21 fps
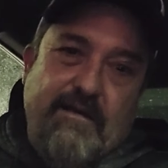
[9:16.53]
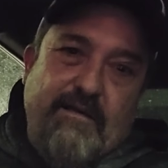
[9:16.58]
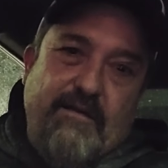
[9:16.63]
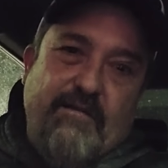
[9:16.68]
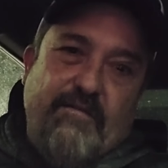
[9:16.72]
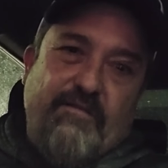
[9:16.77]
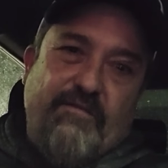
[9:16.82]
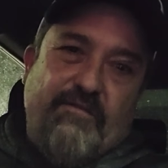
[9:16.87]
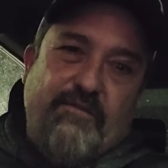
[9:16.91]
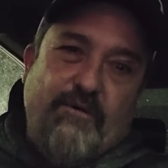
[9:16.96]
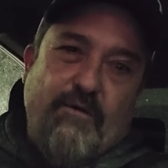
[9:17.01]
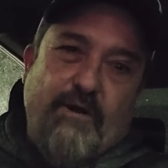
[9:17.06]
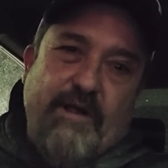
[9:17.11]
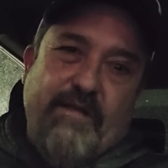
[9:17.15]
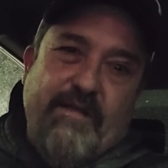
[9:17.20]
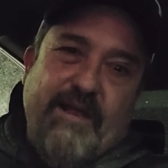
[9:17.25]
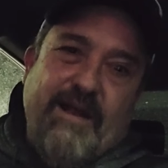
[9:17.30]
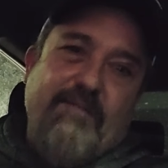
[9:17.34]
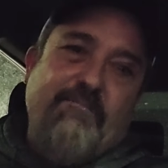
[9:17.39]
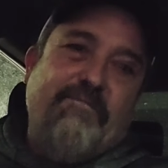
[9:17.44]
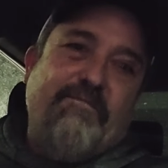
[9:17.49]
story
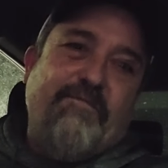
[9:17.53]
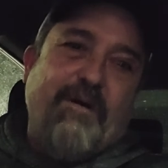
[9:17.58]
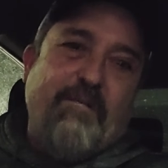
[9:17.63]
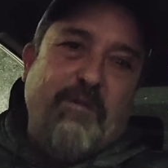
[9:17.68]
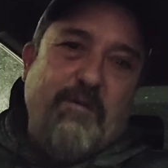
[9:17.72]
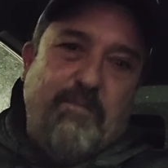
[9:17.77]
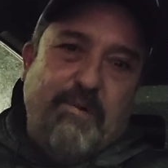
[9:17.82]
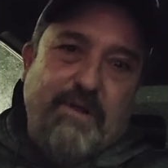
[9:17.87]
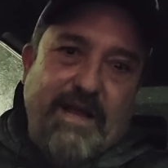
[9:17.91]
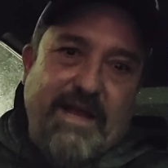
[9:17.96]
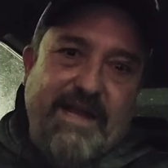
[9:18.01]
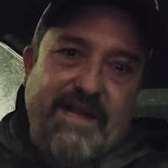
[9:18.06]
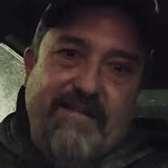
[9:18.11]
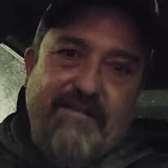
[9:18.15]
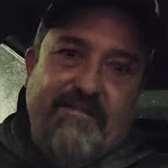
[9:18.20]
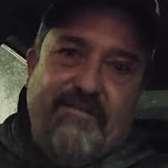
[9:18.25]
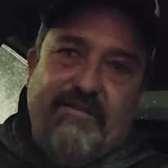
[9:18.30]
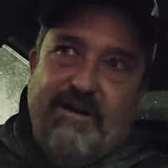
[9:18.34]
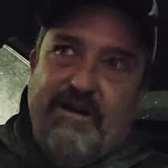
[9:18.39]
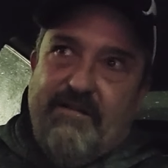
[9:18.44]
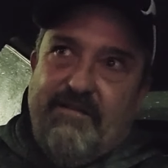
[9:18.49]
that I'm from the Pleiadian
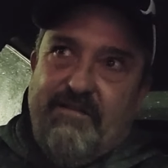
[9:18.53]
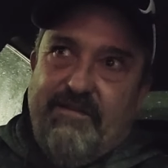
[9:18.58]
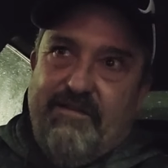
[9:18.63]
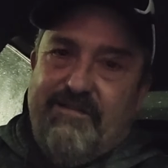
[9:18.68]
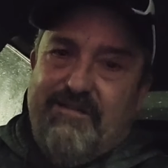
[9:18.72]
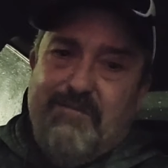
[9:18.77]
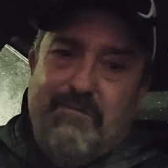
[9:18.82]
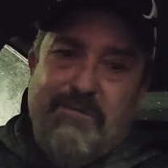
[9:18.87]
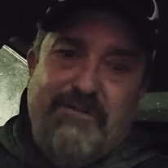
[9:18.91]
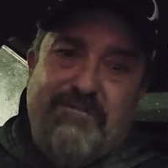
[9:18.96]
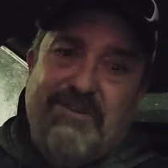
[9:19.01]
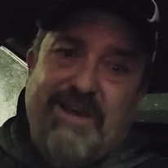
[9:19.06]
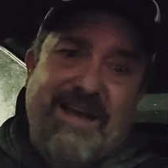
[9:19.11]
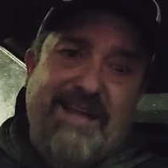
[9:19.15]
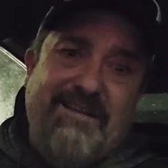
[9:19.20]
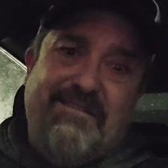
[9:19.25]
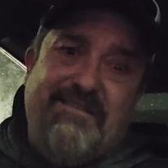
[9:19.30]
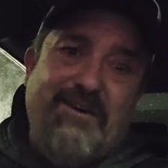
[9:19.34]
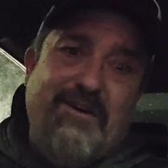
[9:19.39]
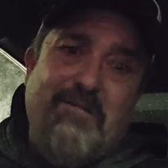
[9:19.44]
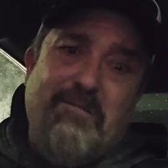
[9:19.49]
star system, which I
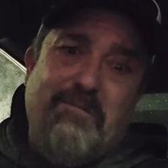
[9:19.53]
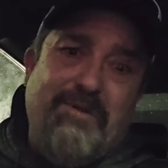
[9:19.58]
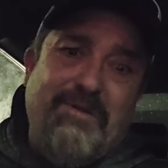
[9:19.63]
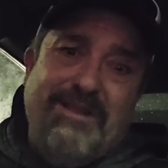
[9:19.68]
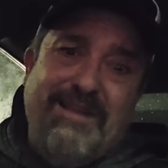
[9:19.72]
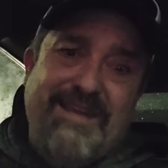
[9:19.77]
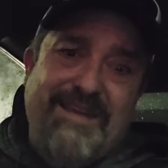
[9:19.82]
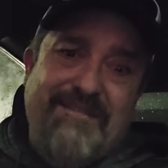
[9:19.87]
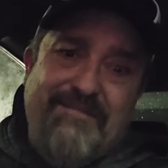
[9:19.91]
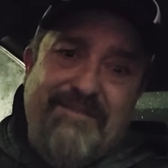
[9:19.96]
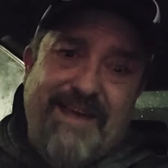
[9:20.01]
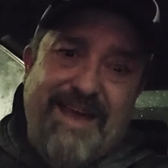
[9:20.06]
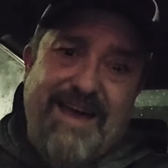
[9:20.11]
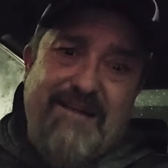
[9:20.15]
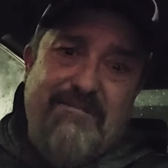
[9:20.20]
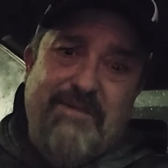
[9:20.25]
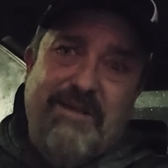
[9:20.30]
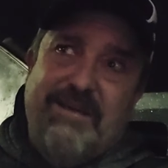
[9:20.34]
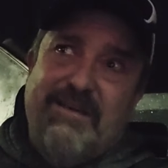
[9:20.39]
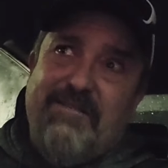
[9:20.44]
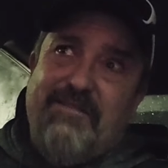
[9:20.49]
don't believe that,
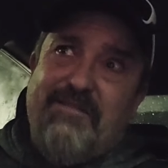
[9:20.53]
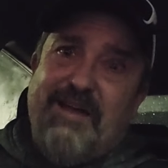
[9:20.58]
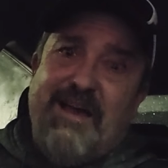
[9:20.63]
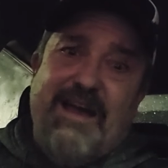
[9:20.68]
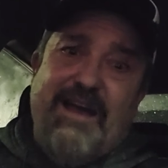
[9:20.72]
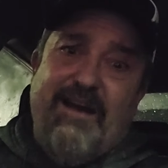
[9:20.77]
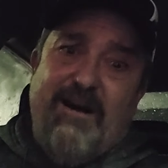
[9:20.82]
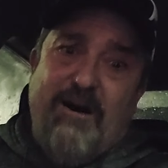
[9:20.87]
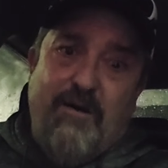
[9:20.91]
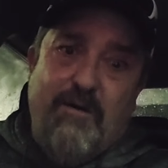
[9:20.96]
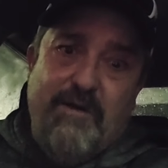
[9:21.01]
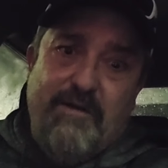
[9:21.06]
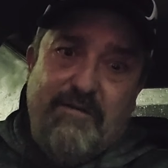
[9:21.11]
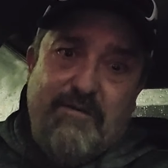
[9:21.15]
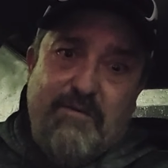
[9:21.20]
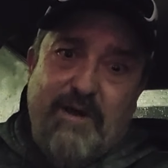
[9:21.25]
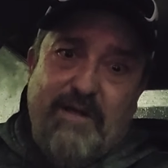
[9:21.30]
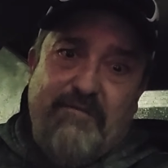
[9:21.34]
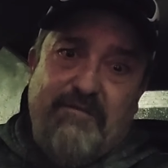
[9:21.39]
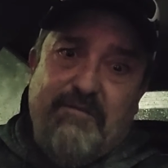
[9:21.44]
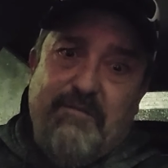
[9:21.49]
because I always
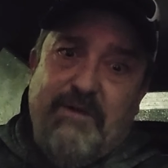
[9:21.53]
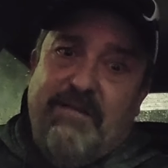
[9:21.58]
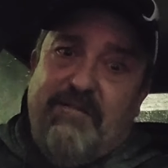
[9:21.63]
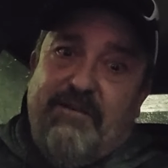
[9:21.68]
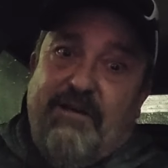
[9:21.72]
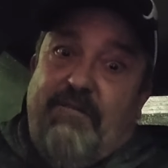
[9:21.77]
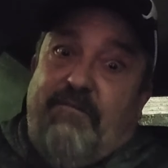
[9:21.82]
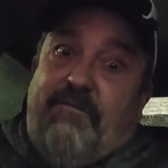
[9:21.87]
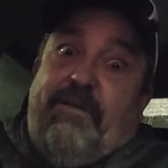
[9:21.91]
question myself.